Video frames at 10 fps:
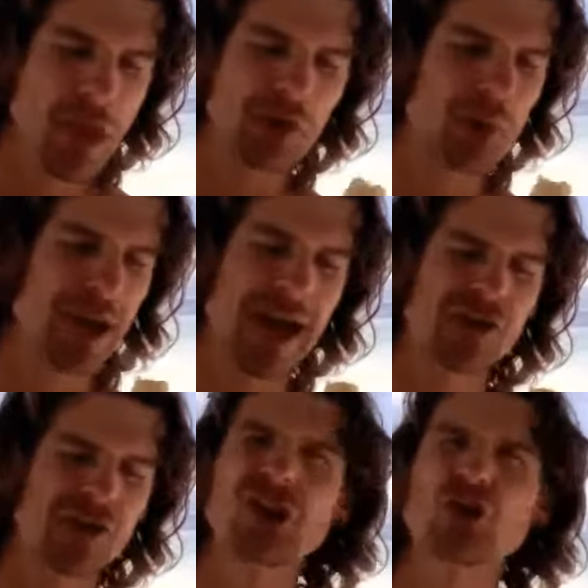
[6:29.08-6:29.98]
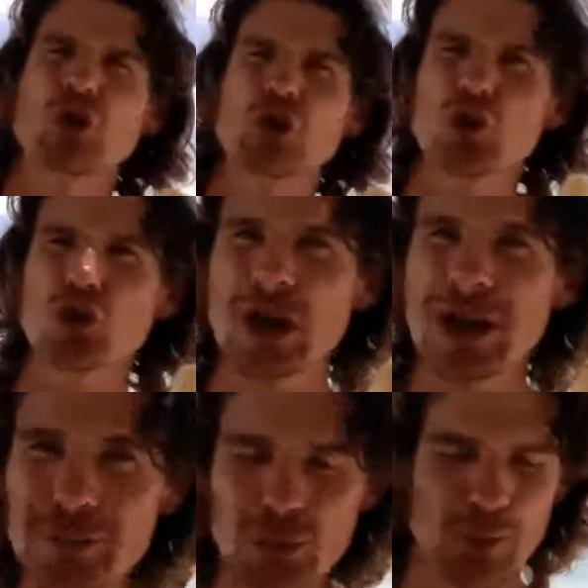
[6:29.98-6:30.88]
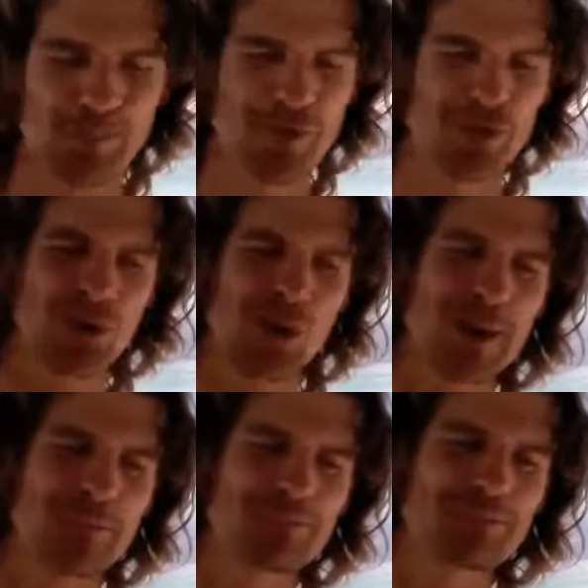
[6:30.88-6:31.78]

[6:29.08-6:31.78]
These bananas are incredible. It's like,